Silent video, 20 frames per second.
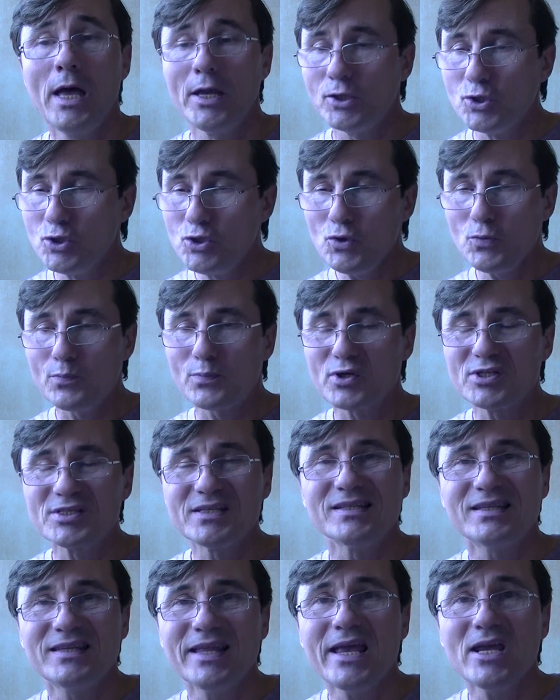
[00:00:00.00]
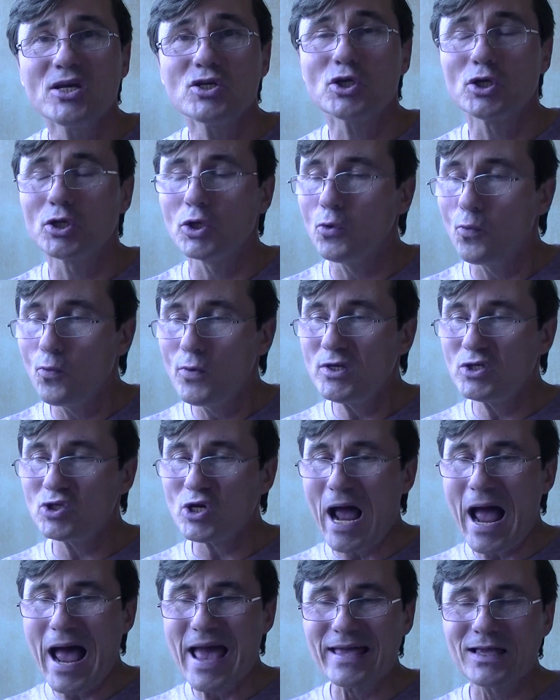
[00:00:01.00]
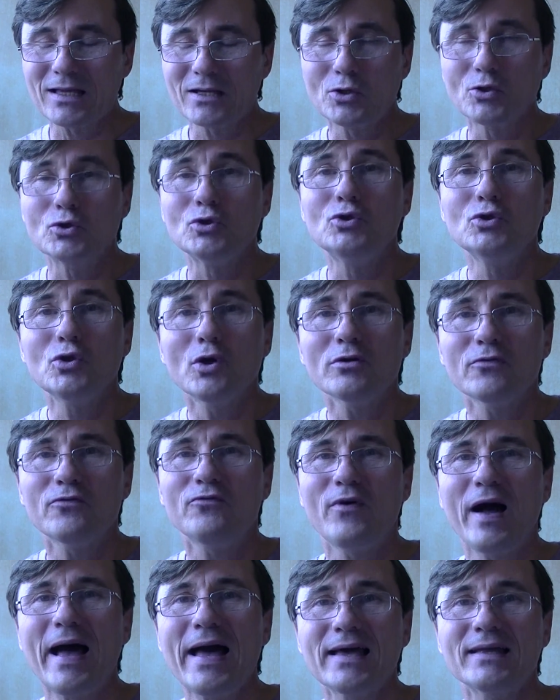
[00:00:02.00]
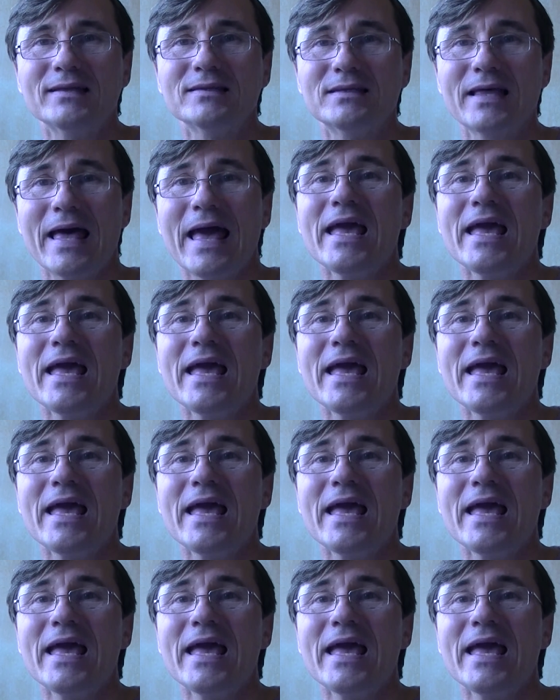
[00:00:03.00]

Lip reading: New presentation which I could not find